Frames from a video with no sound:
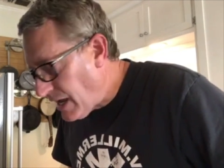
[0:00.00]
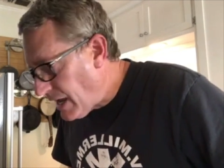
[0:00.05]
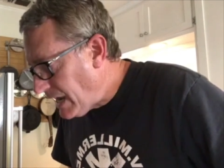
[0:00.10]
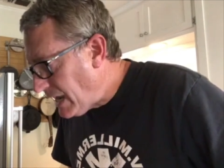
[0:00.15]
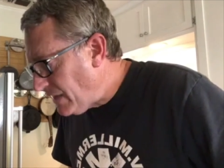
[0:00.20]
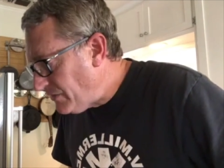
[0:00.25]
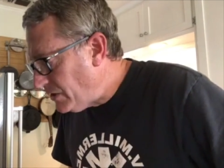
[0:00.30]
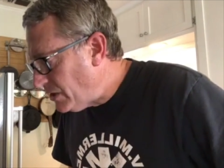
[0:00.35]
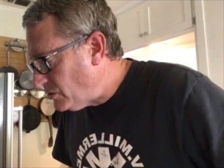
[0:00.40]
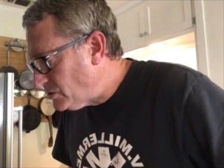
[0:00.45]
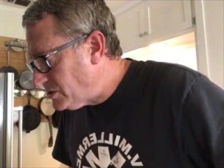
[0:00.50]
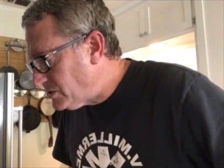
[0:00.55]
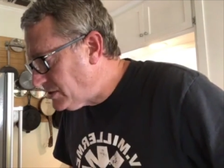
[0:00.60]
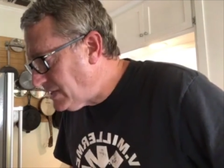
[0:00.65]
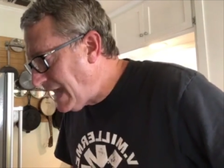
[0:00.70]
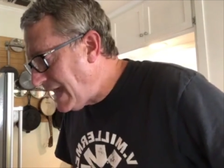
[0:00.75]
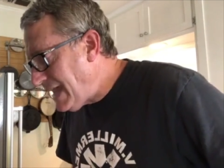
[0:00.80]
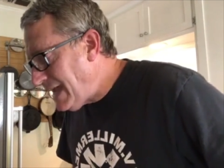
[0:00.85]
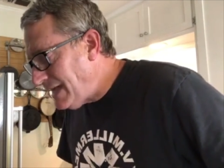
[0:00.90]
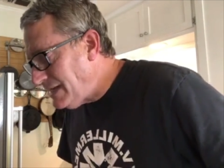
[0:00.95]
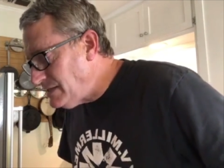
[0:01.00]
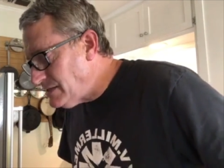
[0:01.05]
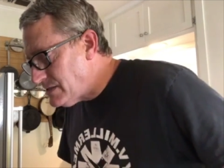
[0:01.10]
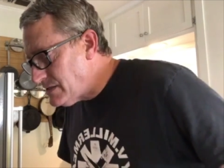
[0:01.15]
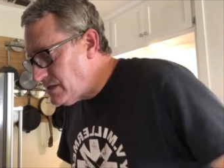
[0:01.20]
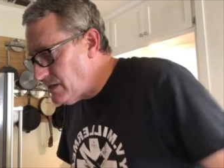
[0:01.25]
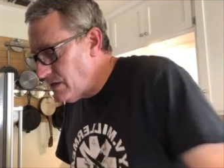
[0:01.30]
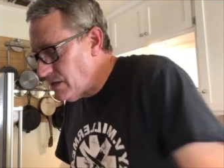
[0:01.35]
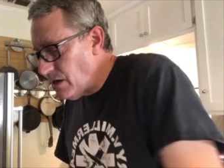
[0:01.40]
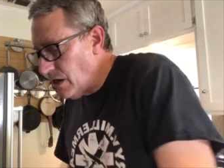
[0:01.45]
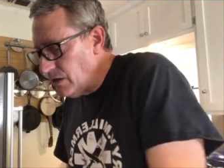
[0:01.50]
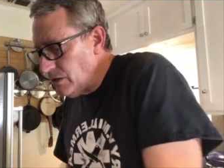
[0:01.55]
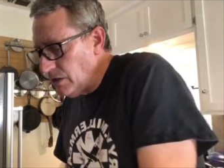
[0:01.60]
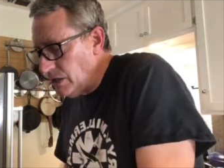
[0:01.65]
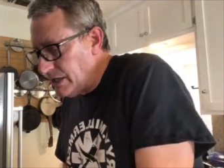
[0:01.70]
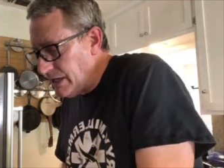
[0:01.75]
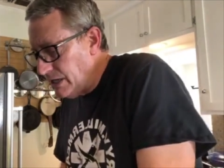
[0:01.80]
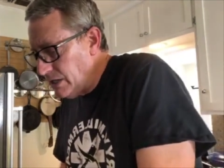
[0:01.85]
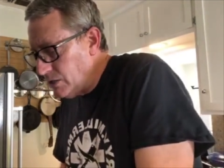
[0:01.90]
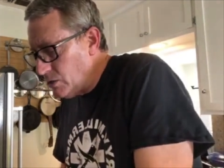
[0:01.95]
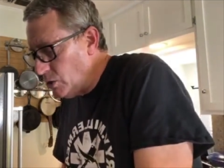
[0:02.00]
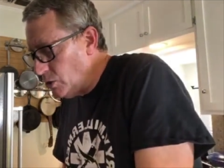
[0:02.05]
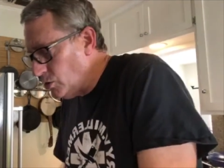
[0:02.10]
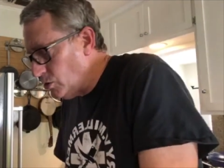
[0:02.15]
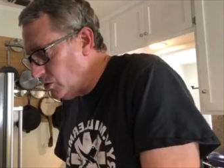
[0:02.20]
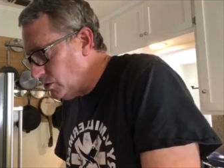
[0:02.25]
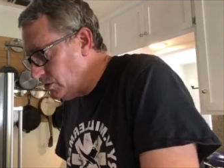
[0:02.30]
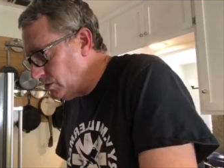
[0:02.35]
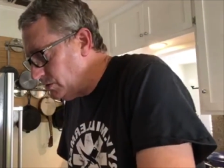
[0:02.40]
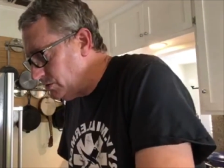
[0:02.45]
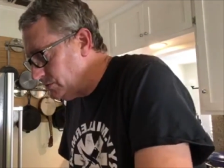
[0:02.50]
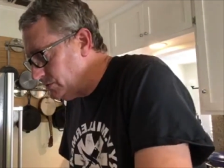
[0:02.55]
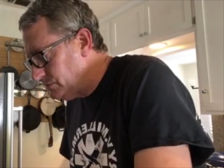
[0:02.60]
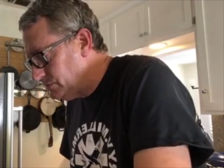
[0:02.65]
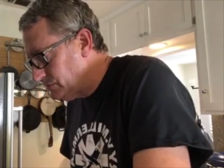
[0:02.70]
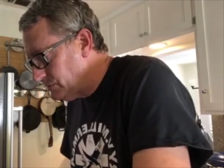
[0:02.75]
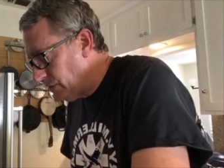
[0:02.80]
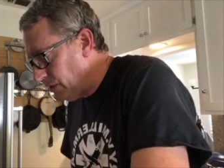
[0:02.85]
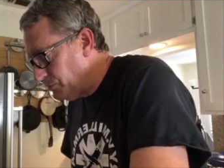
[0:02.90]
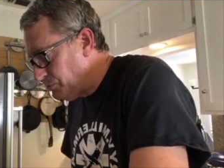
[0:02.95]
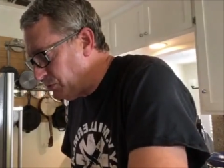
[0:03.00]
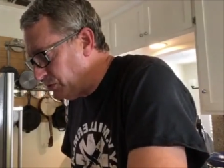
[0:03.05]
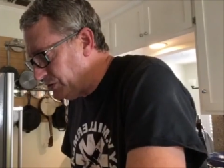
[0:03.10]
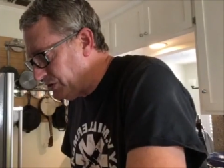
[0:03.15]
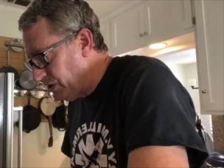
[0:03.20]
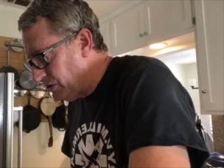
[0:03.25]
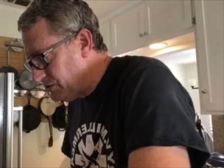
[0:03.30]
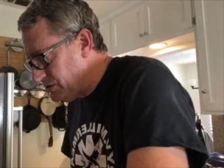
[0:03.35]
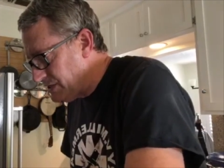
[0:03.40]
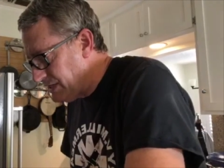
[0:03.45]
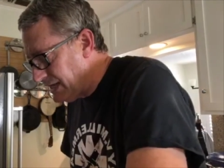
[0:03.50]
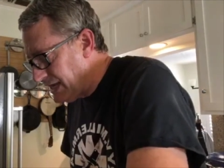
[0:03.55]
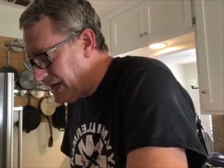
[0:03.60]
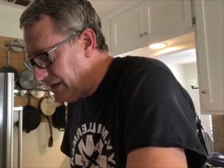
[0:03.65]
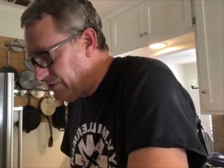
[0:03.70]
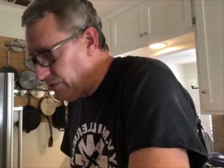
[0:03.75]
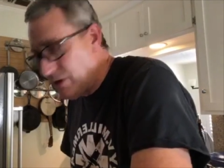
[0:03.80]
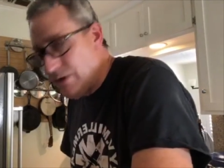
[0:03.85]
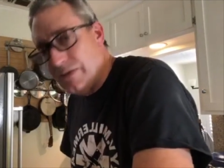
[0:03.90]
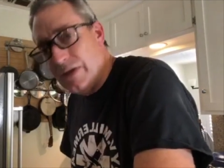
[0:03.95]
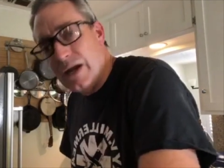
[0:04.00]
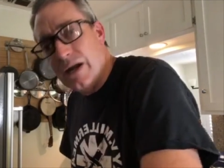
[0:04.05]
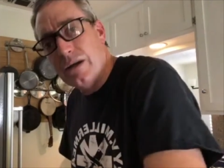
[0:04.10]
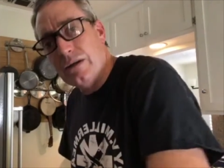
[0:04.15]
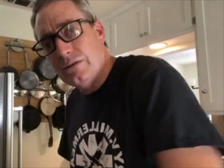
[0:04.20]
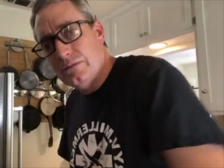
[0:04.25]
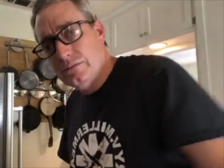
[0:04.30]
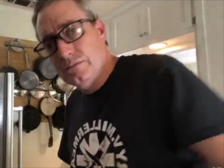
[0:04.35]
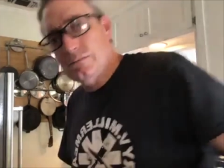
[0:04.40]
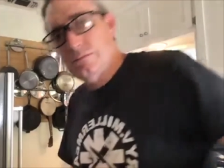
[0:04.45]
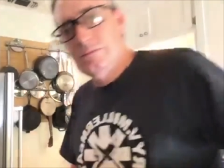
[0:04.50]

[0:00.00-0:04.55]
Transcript: And those legs are looking cool. I'll put those together in there.